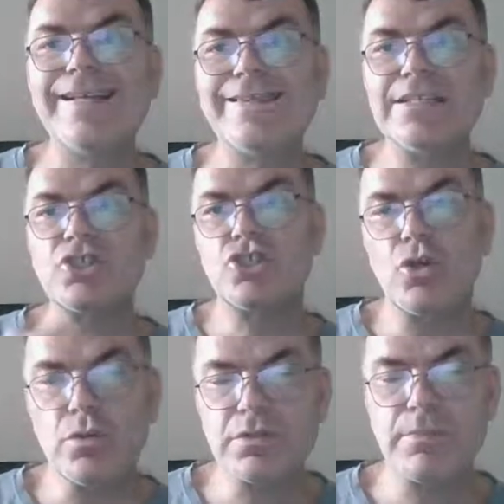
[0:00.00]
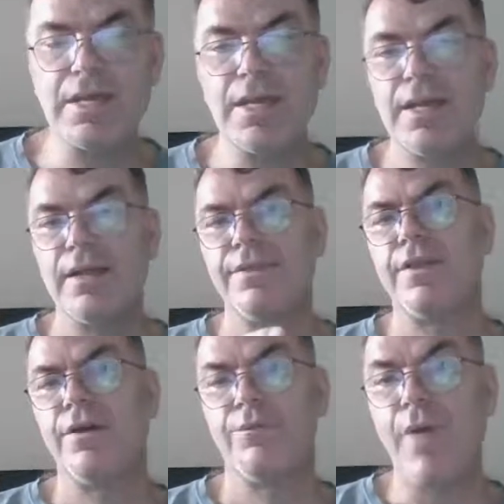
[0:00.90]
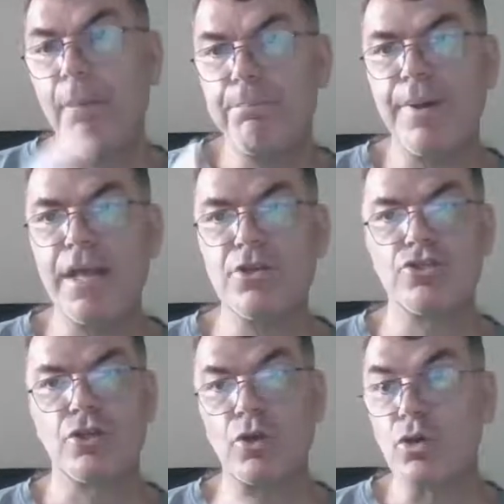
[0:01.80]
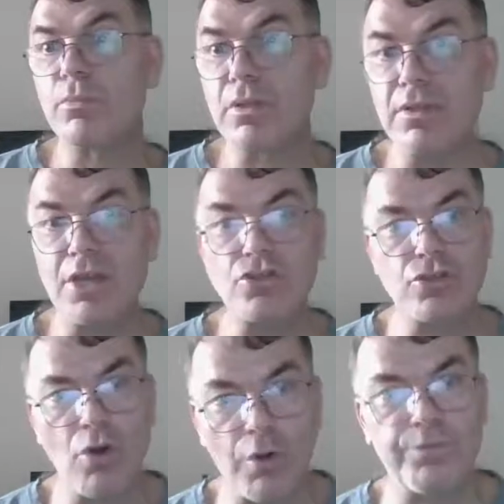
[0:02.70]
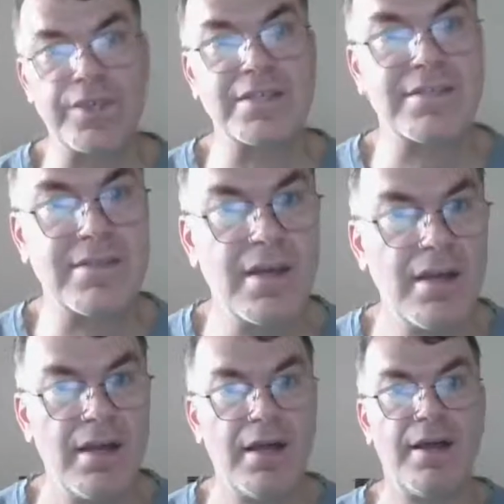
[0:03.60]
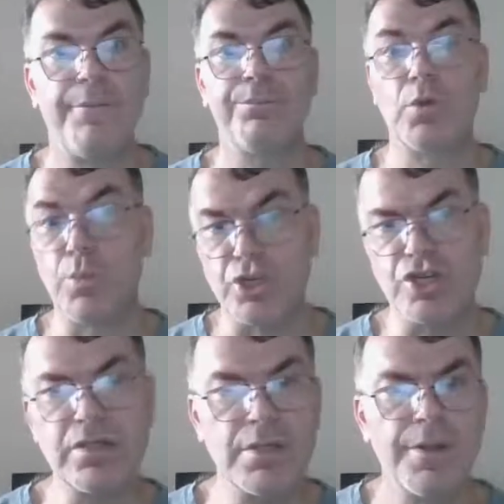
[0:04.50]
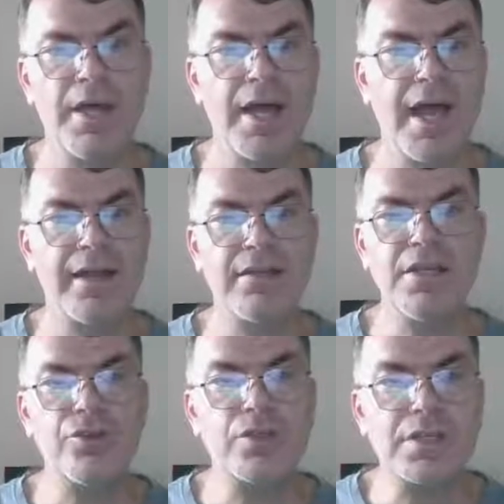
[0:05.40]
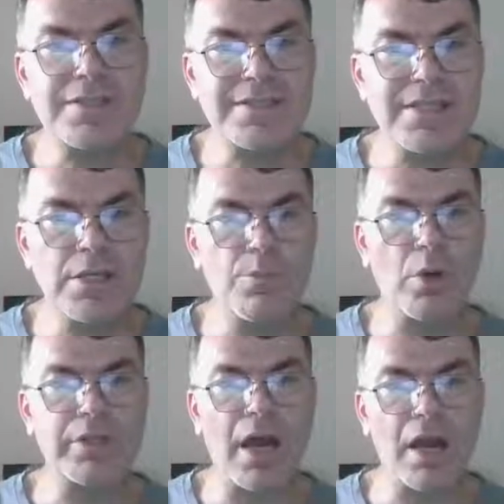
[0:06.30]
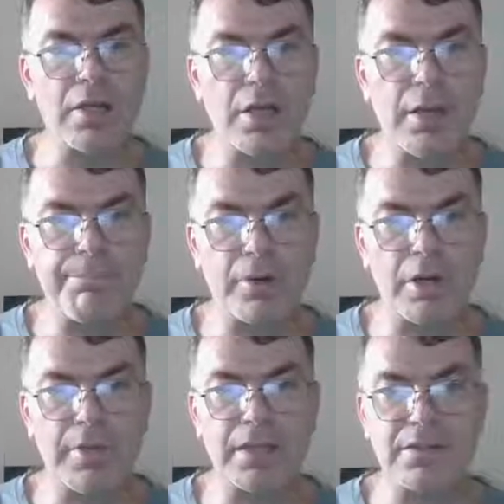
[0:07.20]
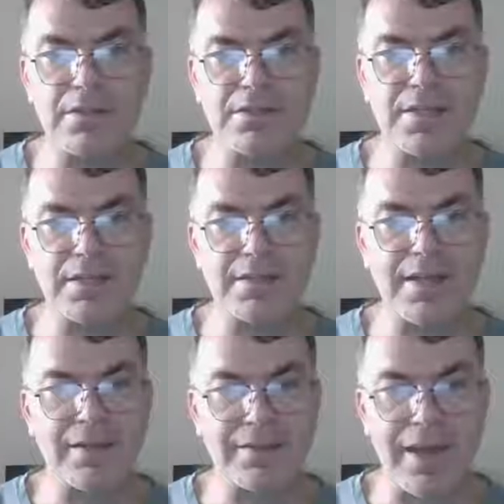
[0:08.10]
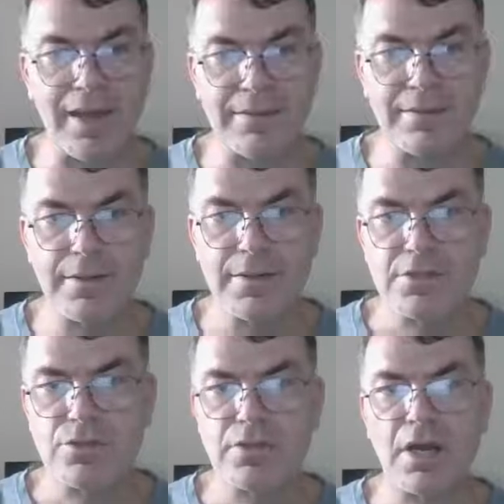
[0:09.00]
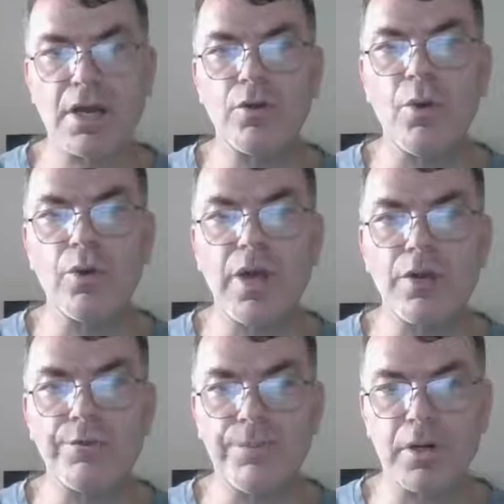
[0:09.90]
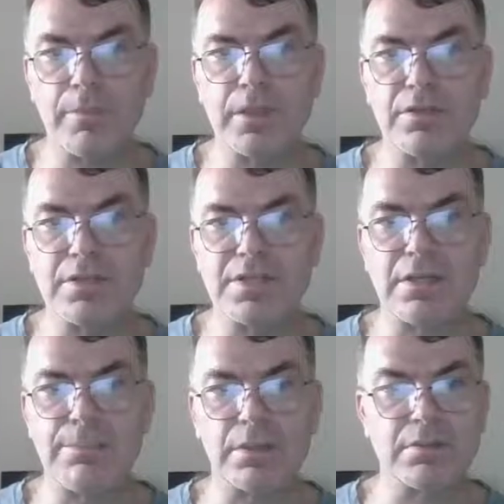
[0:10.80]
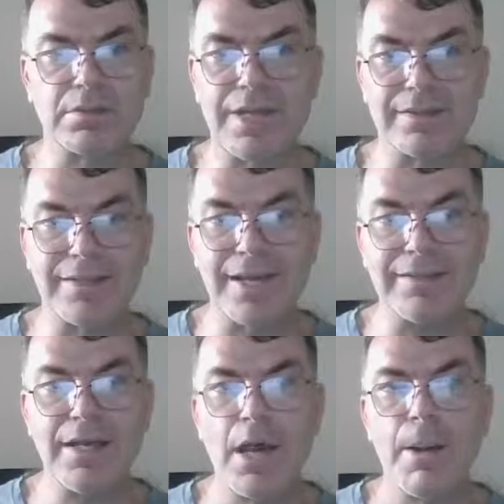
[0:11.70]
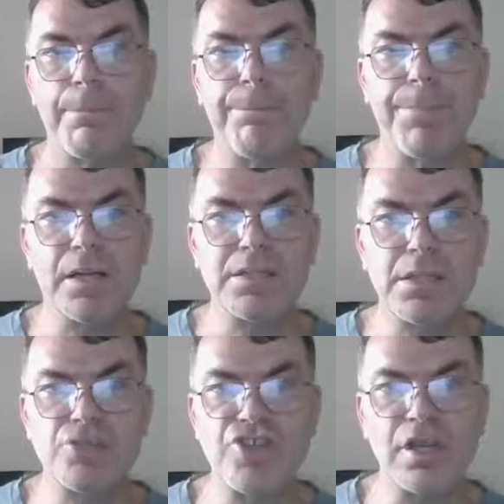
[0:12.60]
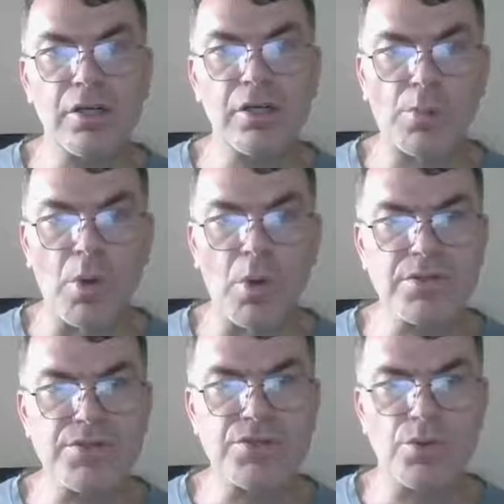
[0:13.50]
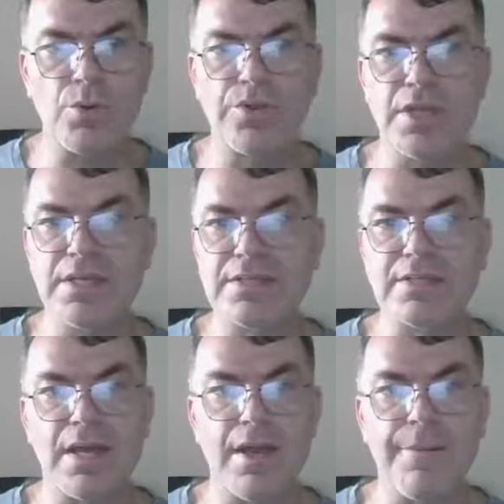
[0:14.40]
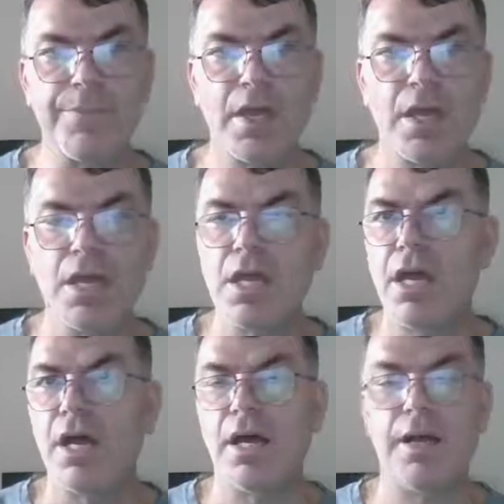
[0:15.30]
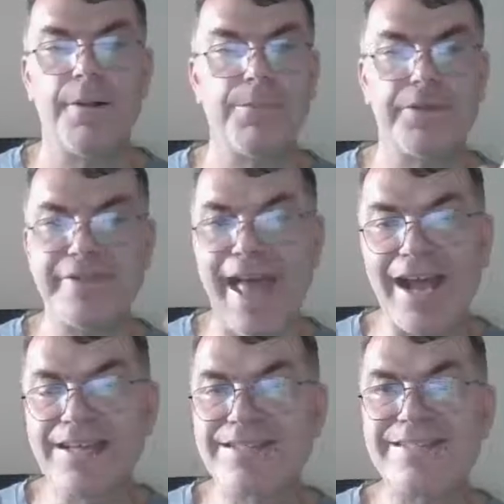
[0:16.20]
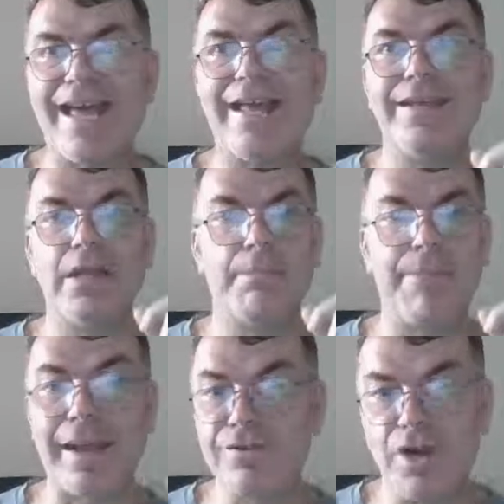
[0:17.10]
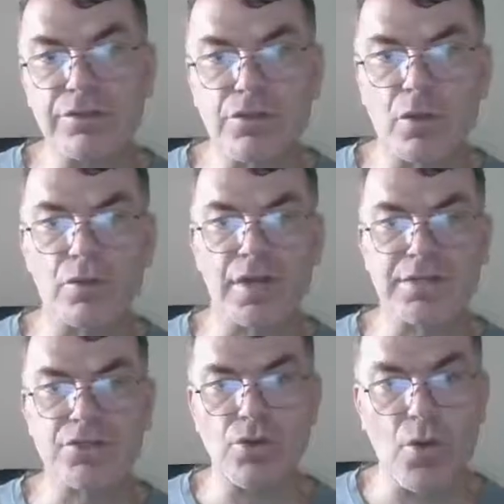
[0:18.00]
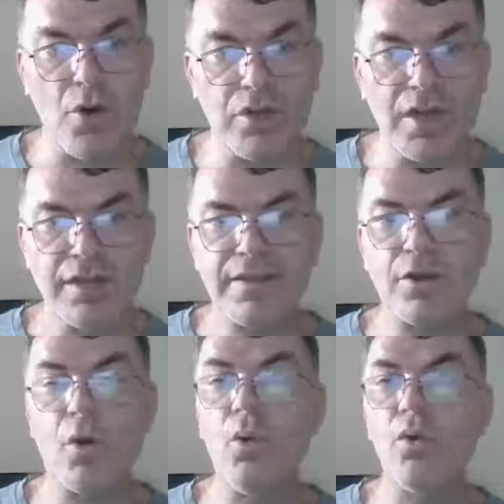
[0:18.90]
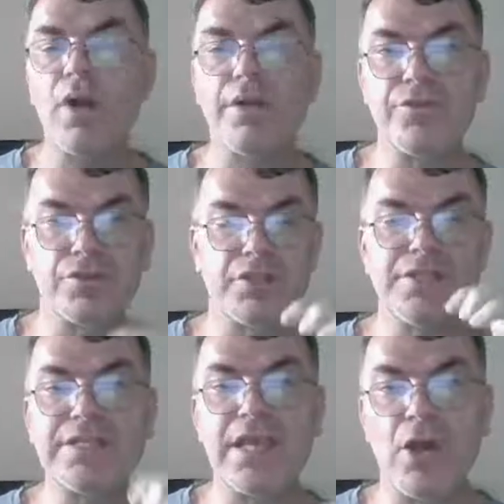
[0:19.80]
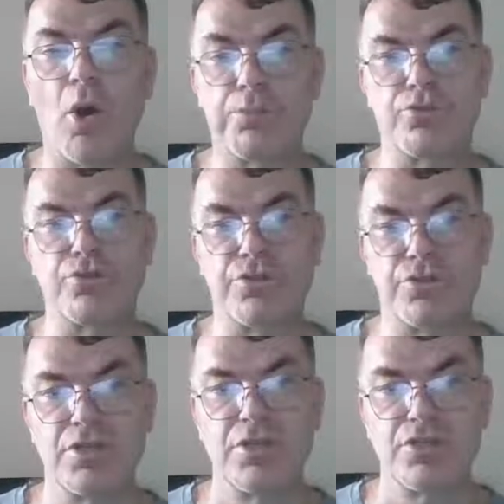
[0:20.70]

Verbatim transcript: This shows me the web page, the documentation of this uh, widget and here you can see what are the parameters that it can get. So there are all kind of parameters that a button can get but the general ones, so these uh, uh, the text and the background color and so on, they are all under the TK options.